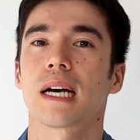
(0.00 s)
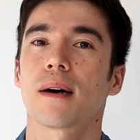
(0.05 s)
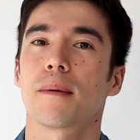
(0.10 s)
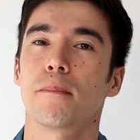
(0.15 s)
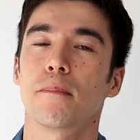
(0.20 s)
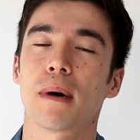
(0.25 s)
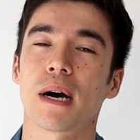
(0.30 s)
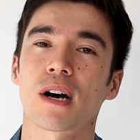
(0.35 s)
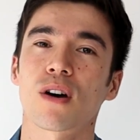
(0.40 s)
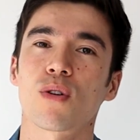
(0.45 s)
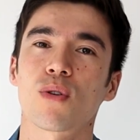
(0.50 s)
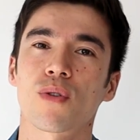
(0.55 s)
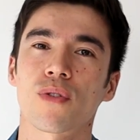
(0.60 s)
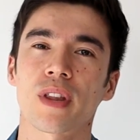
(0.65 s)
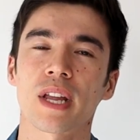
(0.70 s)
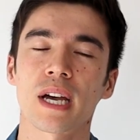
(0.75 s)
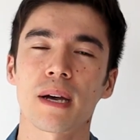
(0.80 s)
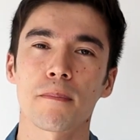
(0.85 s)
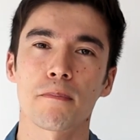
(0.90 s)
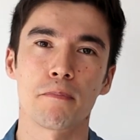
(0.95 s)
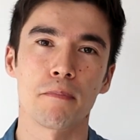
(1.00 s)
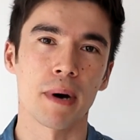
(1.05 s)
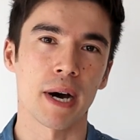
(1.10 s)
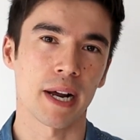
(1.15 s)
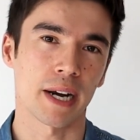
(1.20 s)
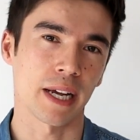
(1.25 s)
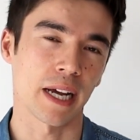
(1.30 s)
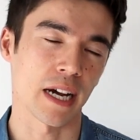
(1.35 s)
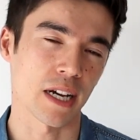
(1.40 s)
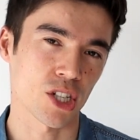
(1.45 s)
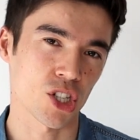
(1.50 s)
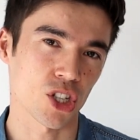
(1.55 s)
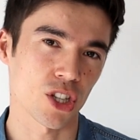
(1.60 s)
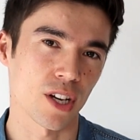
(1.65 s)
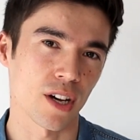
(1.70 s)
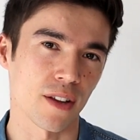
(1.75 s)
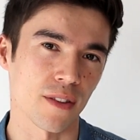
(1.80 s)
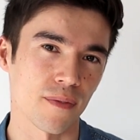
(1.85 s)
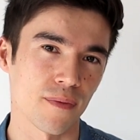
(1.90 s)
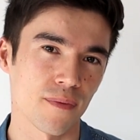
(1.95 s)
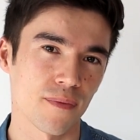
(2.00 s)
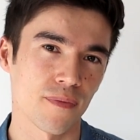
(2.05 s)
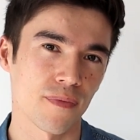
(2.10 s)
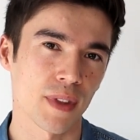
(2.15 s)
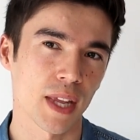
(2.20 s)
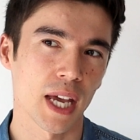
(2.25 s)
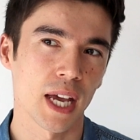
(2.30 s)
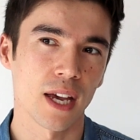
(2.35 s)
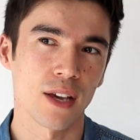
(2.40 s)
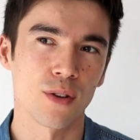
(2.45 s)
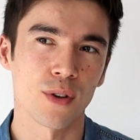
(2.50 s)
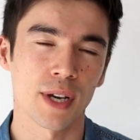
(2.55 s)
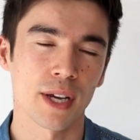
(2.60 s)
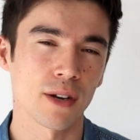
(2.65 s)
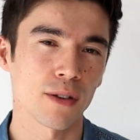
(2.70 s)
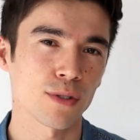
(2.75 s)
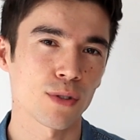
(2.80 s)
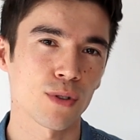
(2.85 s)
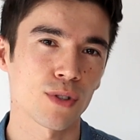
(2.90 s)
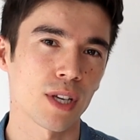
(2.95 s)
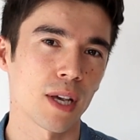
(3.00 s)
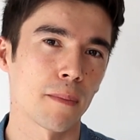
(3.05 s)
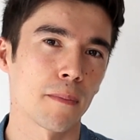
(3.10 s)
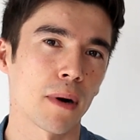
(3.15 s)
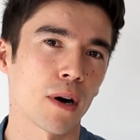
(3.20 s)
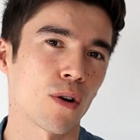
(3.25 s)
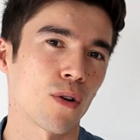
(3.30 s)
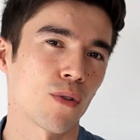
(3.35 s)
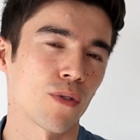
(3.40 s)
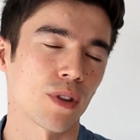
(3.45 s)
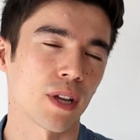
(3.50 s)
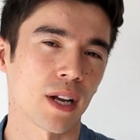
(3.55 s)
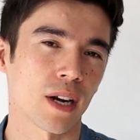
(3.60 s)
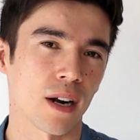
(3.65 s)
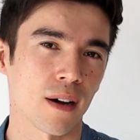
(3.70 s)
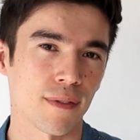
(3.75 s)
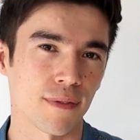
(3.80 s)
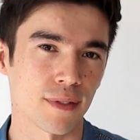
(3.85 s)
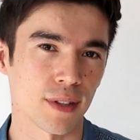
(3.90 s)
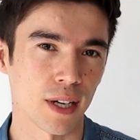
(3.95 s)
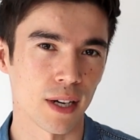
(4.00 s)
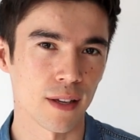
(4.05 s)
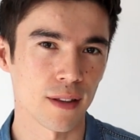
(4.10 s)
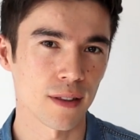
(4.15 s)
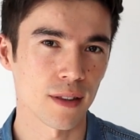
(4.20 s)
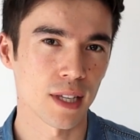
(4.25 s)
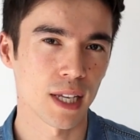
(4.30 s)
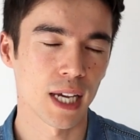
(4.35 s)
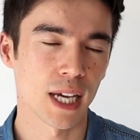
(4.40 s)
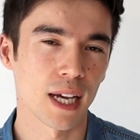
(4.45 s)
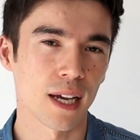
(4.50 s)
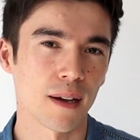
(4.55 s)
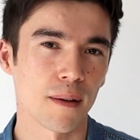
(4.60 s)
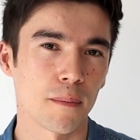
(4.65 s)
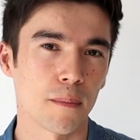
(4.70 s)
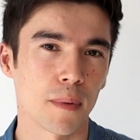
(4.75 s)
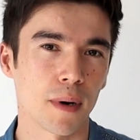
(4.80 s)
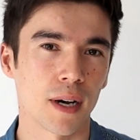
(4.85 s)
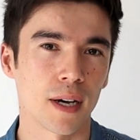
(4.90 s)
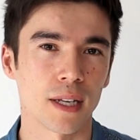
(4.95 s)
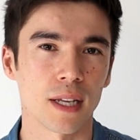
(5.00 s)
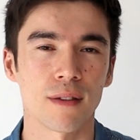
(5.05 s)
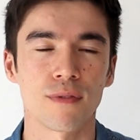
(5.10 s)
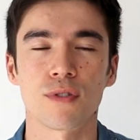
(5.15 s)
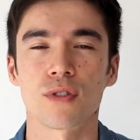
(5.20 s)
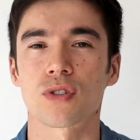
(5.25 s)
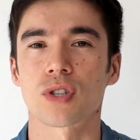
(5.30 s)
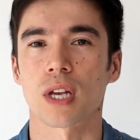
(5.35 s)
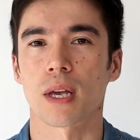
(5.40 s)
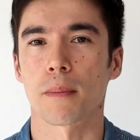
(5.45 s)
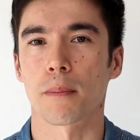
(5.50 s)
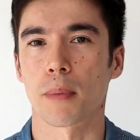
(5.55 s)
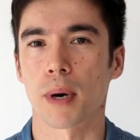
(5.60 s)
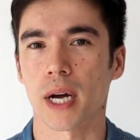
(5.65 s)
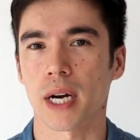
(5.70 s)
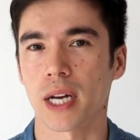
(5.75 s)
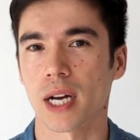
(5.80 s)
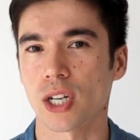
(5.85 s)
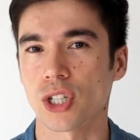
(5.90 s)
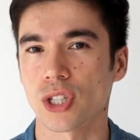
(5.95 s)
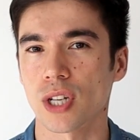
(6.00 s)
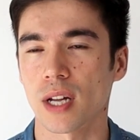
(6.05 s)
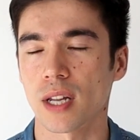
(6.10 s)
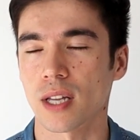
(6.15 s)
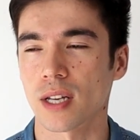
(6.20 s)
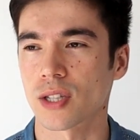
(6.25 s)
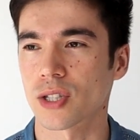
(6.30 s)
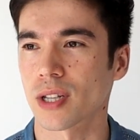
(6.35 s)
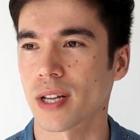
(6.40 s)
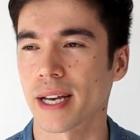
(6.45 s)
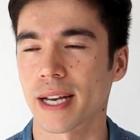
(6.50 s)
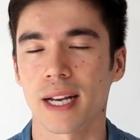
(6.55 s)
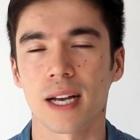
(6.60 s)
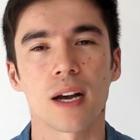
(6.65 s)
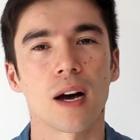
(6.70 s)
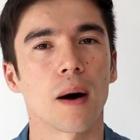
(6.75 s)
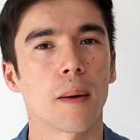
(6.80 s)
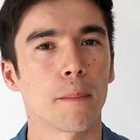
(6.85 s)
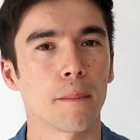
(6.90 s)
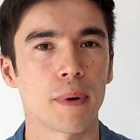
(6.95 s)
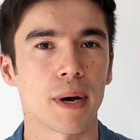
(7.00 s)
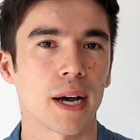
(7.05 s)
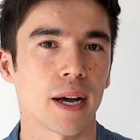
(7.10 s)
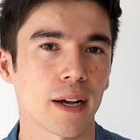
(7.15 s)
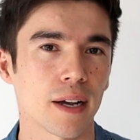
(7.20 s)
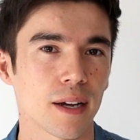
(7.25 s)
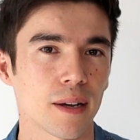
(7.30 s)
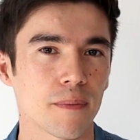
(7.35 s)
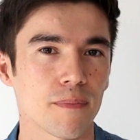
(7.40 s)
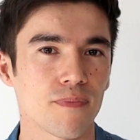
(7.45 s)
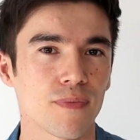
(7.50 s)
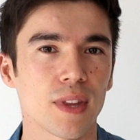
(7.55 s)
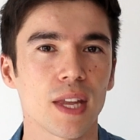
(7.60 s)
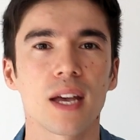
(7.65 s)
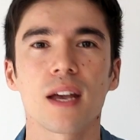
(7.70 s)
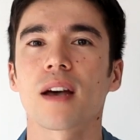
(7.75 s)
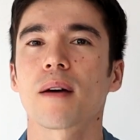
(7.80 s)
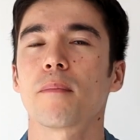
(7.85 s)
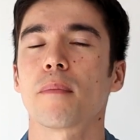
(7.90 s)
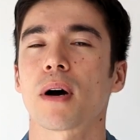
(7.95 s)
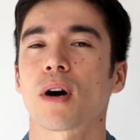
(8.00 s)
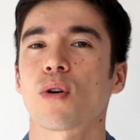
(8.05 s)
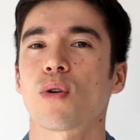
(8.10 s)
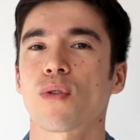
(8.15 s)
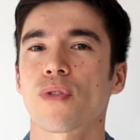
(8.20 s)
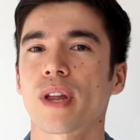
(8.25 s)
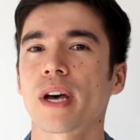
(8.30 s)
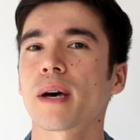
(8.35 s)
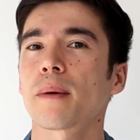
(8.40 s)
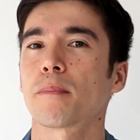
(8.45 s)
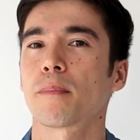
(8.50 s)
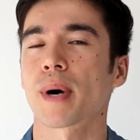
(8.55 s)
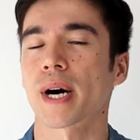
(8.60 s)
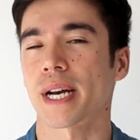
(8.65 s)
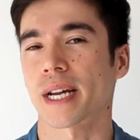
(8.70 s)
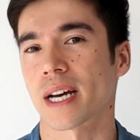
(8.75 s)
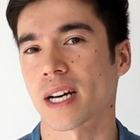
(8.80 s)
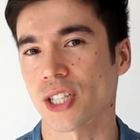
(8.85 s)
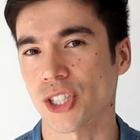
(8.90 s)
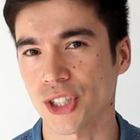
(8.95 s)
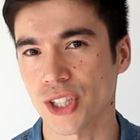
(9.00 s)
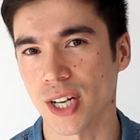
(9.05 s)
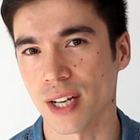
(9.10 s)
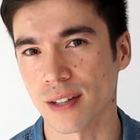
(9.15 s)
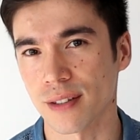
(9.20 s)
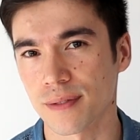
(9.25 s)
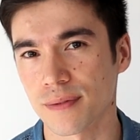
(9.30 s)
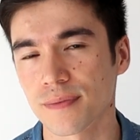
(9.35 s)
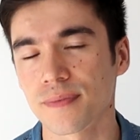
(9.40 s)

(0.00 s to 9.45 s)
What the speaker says: Ba khona bargashtan. You can also say ba khona raftan, but if you say bargashtan, it's like come back. Ba khona bargashtan.